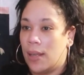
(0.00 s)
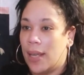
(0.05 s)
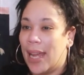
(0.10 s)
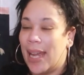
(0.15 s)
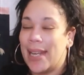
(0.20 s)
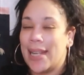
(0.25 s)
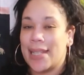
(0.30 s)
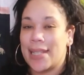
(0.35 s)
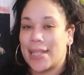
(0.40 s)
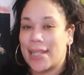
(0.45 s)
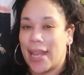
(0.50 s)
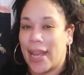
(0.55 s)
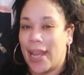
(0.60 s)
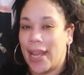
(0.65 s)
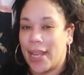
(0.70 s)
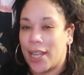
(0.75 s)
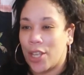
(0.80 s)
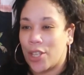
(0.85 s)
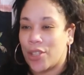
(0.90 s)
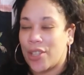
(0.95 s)
And it's
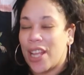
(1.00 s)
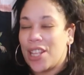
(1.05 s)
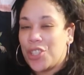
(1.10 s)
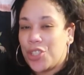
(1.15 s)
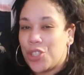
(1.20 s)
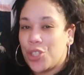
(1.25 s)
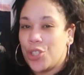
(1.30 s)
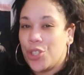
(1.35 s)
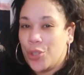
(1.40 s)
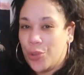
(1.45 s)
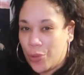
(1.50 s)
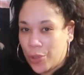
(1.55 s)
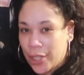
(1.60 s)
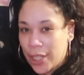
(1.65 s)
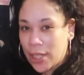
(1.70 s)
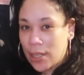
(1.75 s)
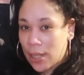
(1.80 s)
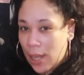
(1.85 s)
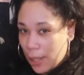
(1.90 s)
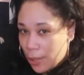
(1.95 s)
like, that's,
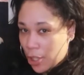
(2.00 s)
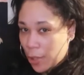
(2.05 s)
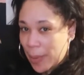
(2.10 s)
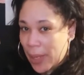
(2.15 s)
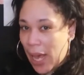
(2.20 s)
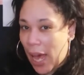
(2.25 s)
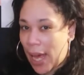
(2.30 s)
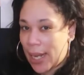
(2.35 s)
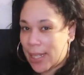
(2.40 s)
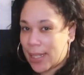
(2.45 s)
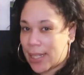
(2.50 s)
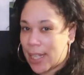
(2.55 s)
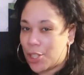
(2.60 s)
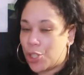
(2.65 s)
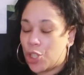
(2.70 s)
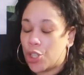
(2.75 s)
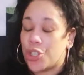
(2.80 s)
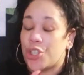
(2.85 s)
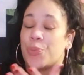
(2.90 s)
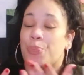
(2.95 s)
to be honest, that's
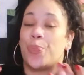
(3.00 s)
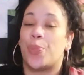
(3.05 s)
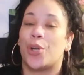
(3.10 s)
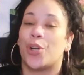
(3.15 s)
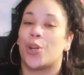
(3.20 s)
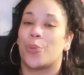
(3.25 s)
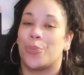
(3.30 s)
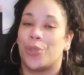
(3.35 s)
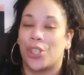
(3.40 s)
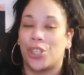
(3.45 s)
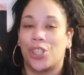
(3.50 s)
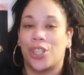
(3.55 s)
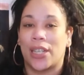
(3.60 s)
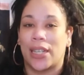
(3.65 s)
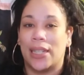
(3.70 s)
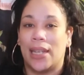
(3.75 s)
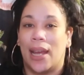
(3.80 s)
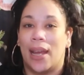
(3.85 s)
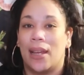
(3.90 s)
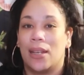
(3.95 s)
your sperm you're
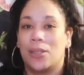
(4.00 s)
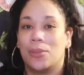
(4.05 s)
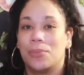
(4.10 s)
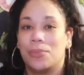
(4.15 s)
looking at.